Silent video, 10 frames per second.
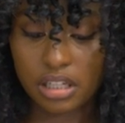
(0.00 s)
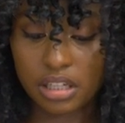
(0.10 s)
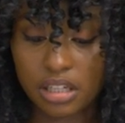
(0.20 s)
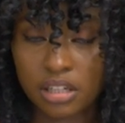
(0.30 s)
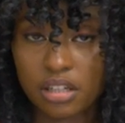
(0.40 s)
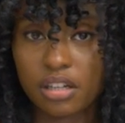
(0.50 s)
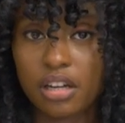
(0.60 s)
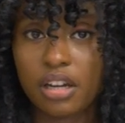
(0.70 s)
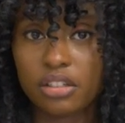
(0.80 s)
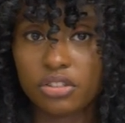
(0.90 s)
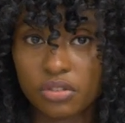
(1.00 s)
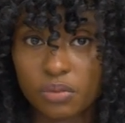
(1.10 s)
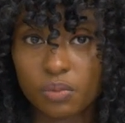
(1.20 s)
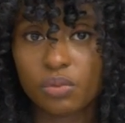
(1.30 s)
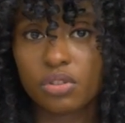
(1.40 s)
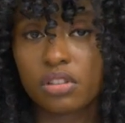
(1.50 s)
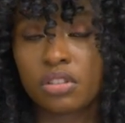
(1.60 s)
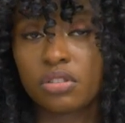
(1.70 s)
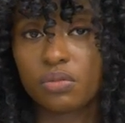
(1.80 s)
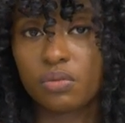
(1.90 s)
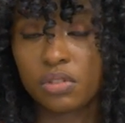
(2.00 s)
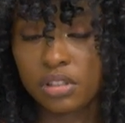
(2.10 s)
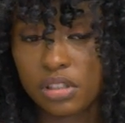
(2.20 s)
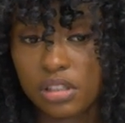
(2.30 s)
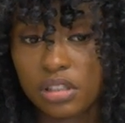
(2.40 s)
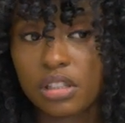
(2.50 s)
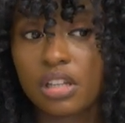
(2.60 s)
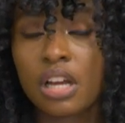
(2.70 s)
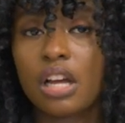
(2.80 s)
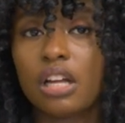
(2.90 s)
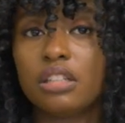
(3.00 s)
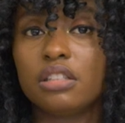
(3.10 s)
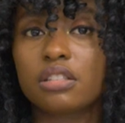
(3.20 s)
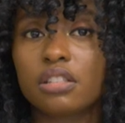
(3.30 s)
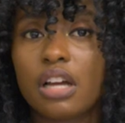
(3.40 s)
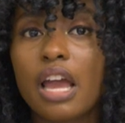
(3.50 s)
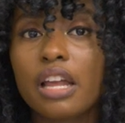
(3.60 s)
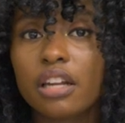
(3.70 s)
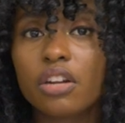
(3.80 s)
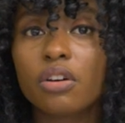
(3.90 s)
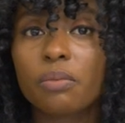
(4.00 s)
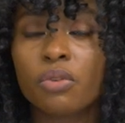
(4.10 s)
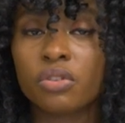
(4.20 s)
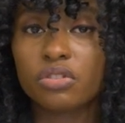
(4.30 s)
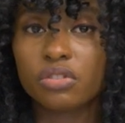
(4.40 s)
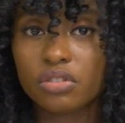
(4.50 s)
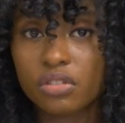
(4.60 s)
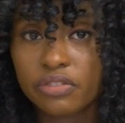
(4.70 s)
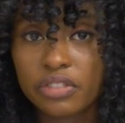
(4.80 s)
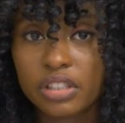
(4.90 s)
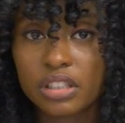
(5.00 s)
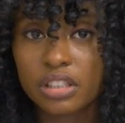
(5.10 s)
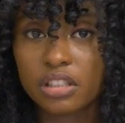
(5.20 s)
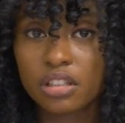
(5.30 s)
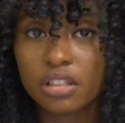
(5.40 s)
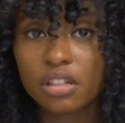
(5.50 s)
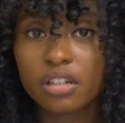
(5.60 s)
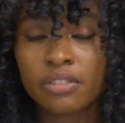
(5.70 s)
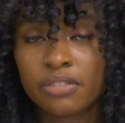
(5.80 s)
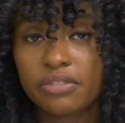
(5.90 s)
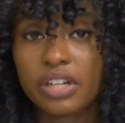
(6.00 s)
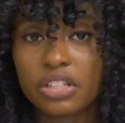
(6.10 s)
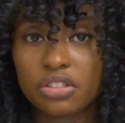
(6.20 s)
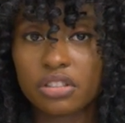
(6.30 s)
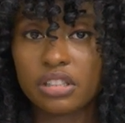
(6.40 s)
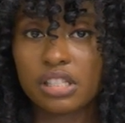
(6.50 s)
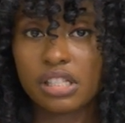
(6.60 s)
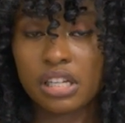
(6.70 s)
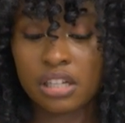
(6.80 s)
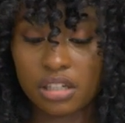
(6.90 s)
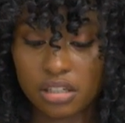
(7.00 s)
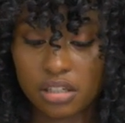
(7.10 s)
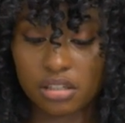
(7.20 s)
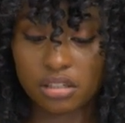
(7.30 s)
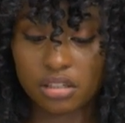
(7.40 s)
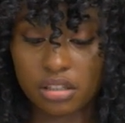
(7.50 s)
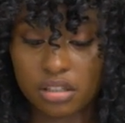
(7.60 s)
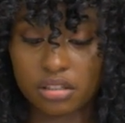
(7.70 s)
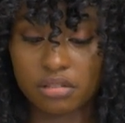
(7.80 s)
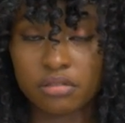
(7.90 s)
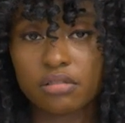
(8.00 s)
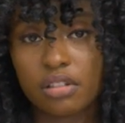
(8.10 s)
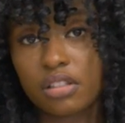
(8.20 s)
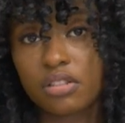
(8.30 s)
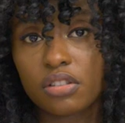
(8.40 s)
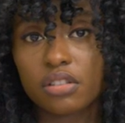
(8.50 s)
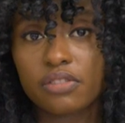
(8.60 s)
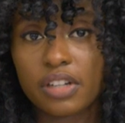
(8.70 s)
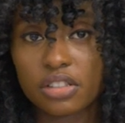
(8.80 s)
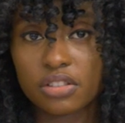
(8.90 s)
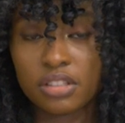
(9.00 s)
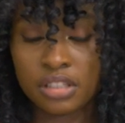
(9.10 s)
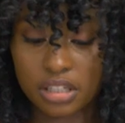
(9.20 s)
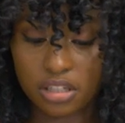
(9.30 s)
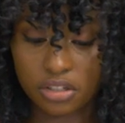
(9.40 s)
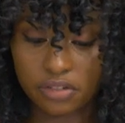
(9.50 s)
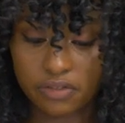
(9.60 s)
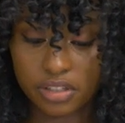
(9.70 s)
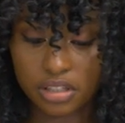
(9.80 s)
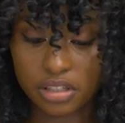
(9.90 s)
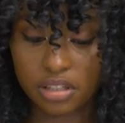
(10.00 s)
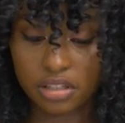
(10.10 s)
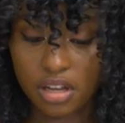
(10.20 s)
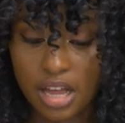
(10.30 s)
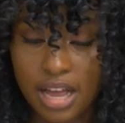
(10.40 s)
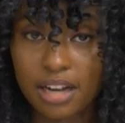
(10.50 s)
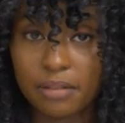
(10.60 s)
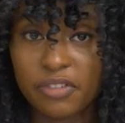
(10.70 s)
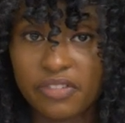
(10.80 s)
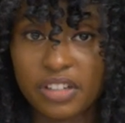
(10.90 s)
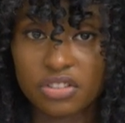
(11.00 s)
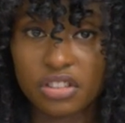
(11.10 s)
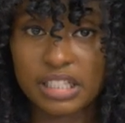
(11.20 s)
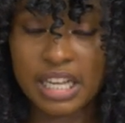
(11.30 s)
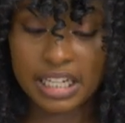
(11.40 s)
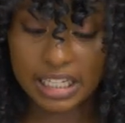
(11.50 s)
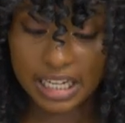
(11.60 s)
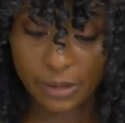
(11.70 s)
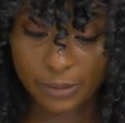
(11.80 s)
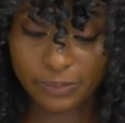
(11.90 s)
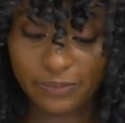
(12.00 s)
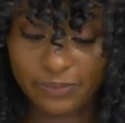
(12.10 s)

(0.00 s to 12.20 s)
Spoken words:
I just worked towards it, and I ended up going to university for fashion design, and I studied fashion design in university. I'm a fashion designer now.